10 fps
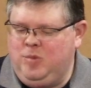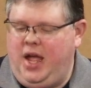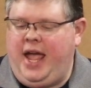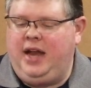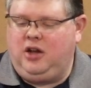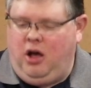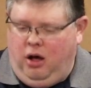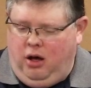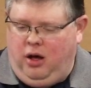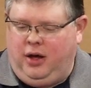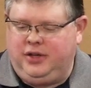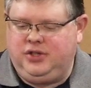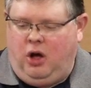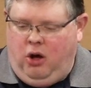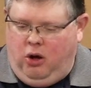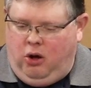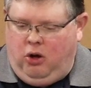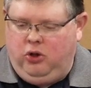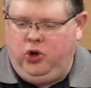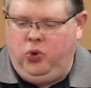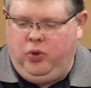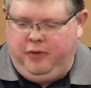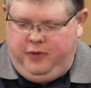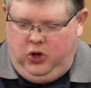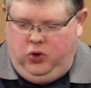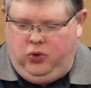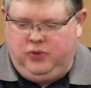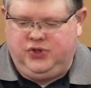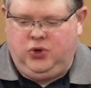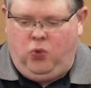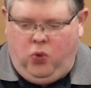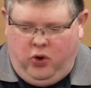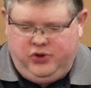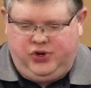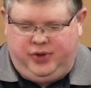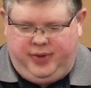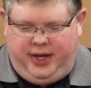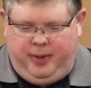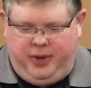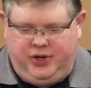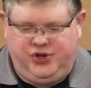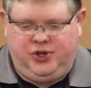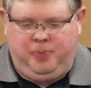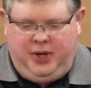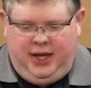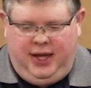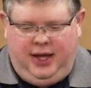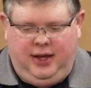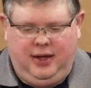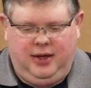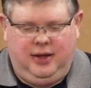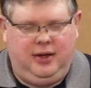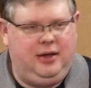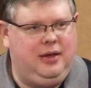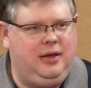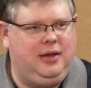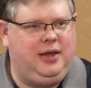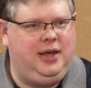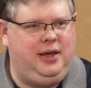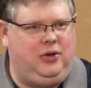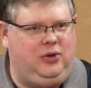and cause all who refuse to worship the image to be killed.